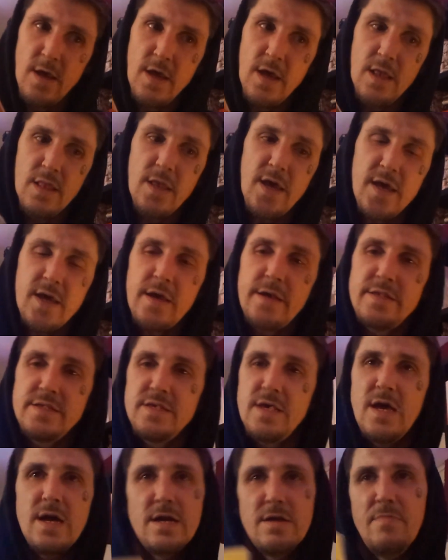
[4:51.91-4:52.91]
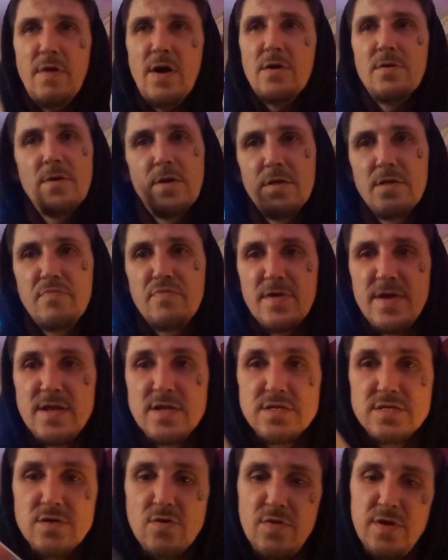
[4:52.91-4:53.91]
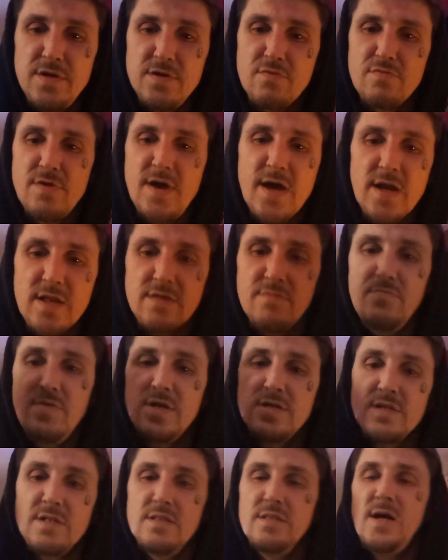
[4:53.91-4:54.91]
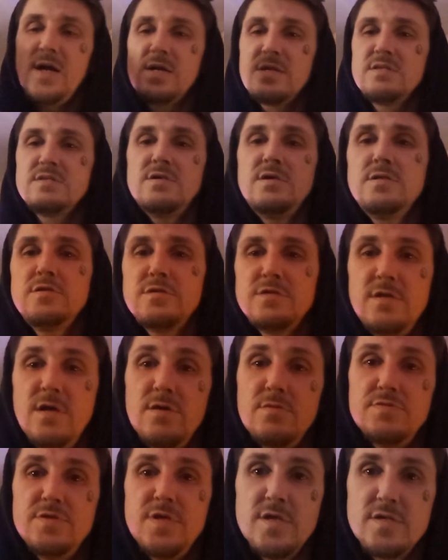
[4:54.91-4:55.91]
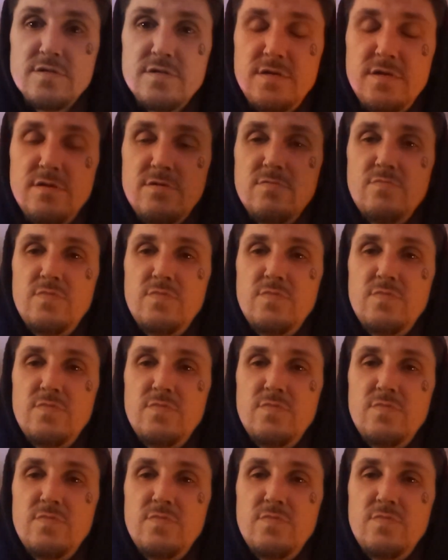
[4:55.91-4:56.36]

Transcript: And like I said about all the planets going direct, it makes a lot of sense now, doesn't it?